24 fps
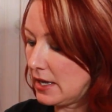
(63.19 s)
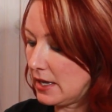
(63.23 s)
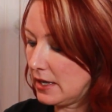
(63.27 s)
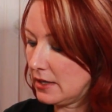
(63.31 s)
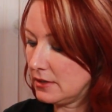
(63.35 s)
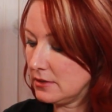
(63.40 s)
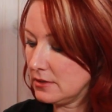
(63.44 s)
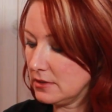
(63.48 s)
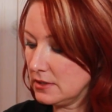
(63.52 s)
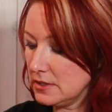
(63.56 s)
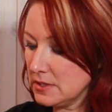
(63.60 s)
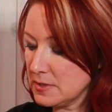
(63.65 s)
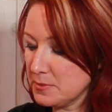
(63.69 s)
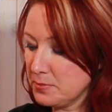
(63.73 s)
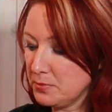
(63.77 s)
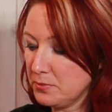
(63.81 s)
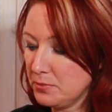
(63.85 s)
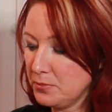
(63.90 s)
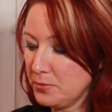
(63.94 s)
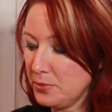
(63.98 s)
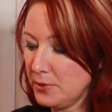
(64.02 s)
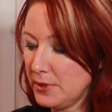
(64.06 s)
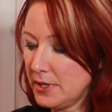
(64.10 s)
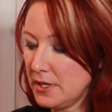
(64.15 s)
and it's
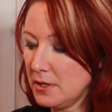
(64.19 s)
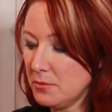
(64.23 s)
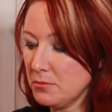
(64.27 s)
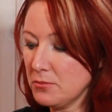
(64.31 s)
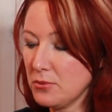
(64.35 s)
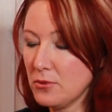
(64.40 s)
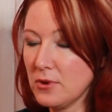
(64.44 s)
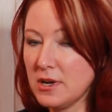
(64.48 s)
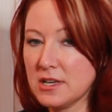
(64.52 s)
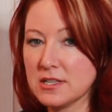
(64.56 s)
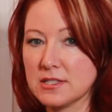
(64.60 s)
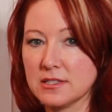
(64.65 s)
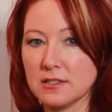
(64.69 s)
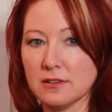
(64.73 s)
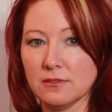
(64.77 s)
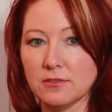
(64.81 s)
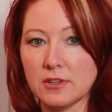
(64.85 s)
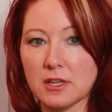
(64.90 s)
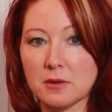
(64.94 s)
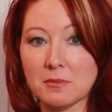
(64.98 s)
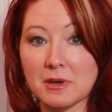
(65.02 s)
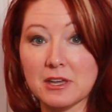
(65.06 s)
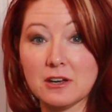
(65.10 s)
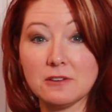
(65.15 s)
pretty
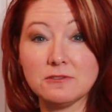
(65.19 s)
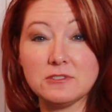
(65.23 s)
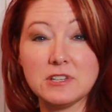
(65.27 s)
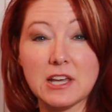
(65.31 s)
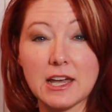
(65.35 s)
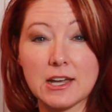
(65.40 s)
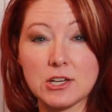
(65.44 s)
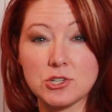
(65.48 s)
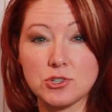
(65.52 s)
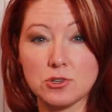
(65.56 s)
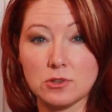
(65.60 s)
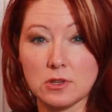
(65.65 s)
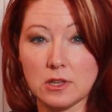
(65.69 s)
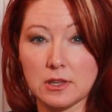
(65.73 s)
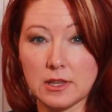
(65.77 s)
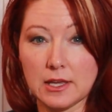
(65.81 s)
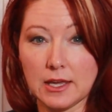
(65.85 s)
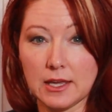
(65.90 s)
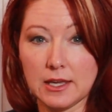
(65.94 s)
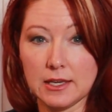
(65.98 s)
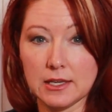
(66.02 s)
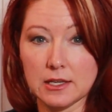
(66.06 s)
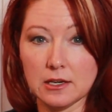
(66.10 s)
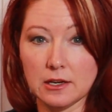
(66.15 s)
impressive the amount of texture that
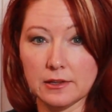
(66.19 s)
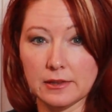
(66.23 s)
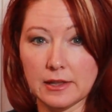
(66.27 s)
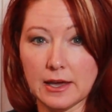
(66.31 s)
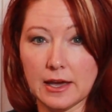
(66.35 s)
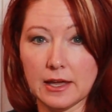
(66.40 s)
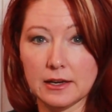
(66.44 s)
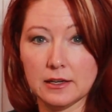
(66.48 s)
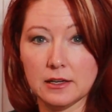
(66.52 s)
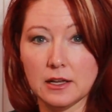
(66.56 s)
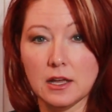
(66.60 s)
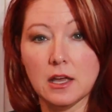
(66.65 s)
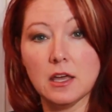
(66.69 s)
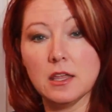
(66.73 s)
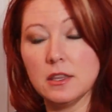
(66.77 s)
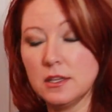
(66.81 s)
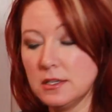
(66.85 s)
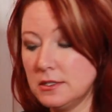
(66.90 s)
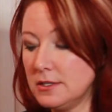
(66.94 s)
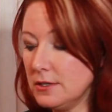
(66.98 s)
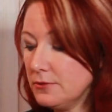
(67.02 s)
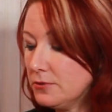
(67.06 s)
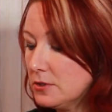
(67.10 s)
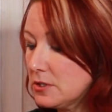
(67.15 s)
they can get on that.
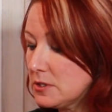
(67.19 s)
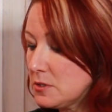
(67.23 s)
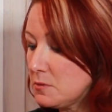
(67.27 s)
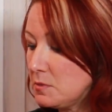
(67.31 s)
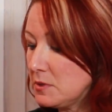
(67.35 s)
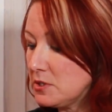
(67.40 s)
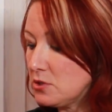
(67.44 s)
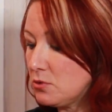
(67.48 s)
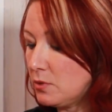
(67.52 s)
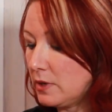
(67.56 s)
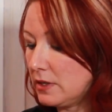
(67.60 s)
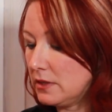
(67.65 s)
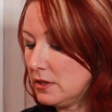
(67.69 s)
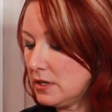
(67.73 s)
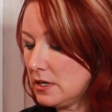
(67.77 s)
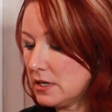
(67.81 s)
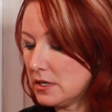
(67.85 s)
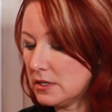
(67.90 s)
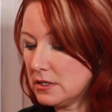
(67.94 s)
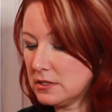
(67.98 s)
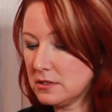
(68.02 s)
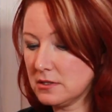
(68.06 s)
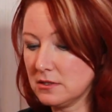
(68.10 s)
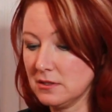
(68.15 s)
The difference between
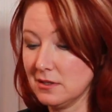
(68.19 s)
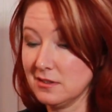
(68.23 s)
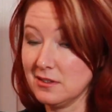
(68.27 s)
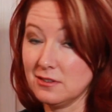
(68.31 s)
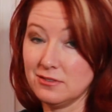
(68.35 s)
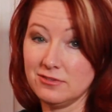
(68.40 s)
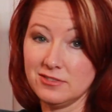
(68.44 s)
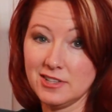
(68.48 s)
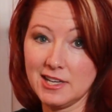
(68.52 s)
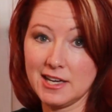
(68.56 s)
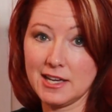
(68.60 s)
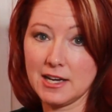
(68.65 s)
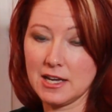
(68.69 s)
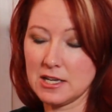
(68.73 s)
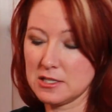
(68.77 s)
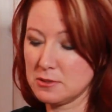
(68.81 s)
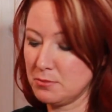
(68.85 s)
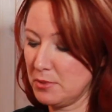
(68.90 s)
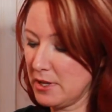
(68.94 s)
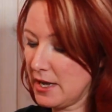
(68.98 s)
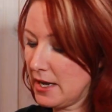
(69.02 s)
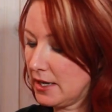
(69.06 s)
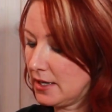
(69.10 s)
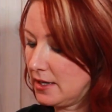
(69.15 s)
this and the
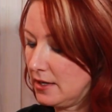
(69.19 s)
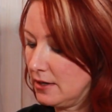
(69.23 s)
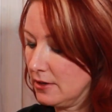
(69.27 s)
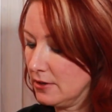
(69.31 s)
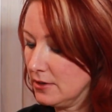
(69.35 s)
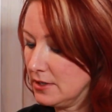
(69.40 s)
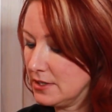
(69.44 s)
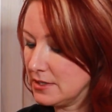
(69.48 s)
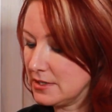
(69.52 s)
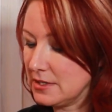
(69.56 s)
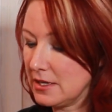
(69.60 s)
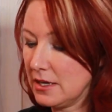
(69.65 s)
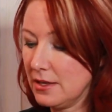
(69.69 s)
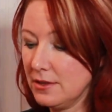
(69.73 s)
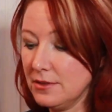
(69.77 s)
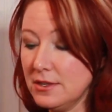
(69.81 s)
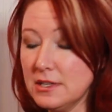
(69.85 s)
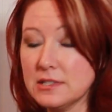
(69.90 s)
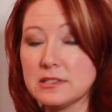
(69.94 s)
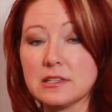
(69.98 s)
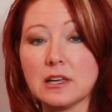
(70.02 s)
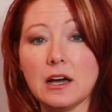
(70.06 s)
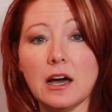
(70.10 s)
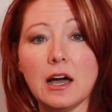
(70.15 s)
flat-ass black here is that
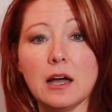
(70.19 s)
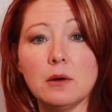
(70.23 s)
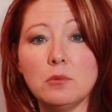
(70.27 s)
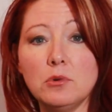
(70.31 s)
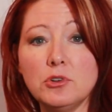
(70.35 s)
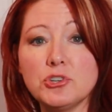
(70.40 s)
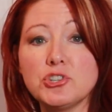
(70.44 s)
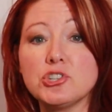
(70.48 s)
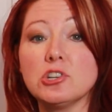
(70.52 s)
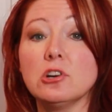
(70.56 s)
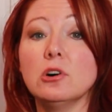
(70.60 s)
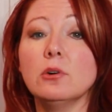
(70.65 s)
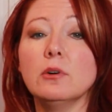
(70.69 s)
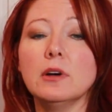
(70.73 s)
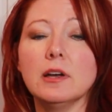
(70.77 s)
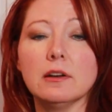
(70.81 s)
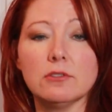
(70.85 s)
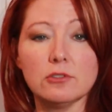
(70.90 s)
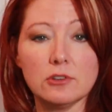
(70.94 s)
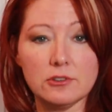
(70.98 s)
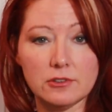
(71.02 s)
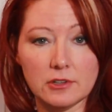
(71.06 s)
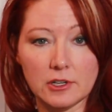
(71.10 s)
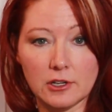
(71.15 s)
this guy will show
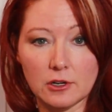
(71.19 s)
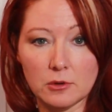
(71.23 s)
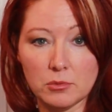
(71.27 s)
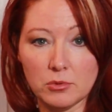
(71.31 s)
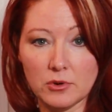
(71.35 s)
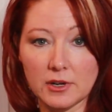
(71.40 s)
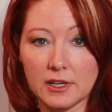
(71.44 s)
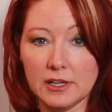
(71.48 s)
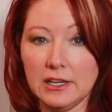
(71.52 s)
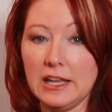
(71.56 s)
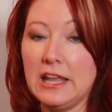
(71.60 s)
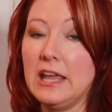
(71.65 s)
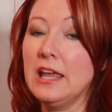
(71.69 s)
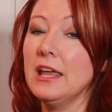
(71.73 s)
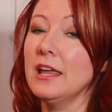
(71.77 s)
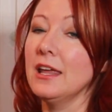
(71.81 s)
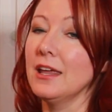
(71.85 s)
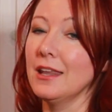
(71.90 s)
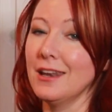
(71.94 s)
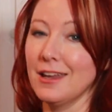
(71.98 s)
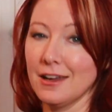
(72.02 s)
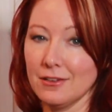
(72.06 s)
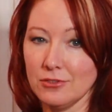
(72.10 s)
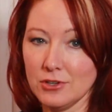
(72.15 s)
every fingerprint
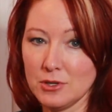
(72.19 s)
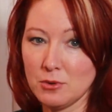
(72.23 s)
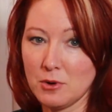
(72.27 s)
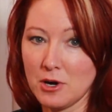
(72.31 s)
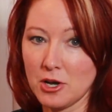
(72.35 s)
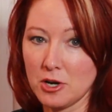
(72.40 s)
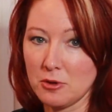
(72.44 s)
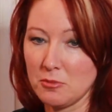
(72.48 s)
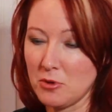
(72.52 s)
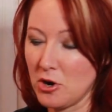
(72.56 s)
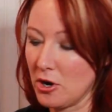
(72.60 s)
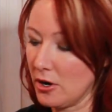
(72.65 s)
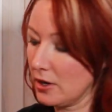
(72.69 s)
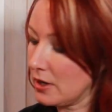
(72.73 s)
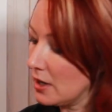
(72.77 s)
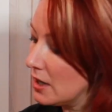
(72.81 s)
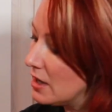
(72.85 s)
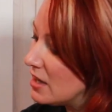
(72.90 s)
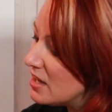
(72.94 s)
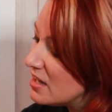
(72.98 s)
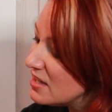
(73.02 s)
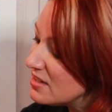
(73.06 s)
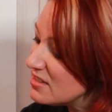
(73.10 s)
and every watermark.